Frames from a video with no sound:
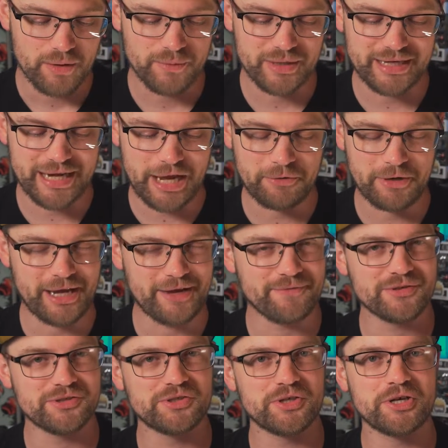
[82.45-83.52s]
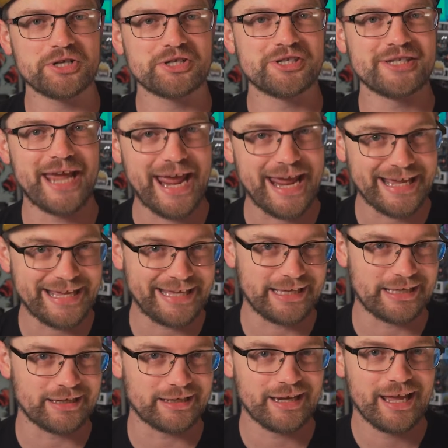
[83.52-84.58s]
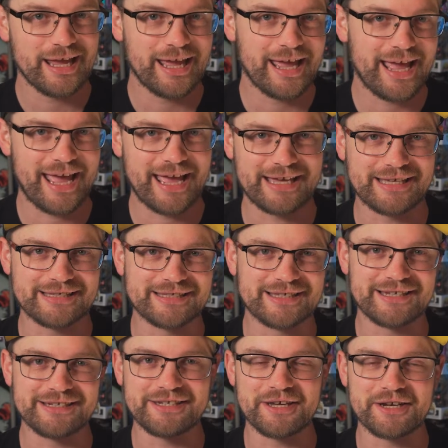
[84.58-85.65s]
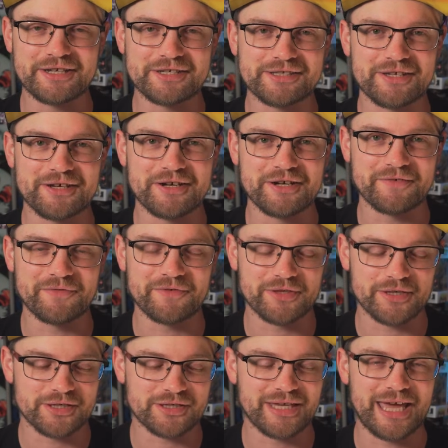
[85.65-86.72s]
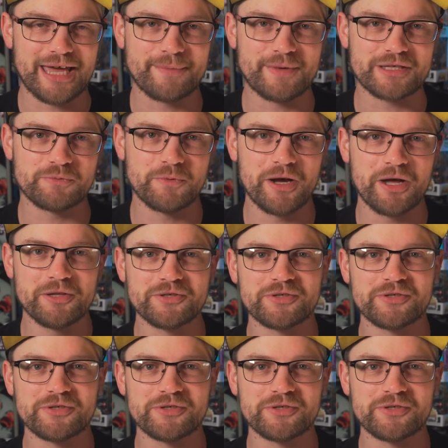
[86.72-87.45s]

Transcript: We now have Serge Tankian has done a song for this game as well,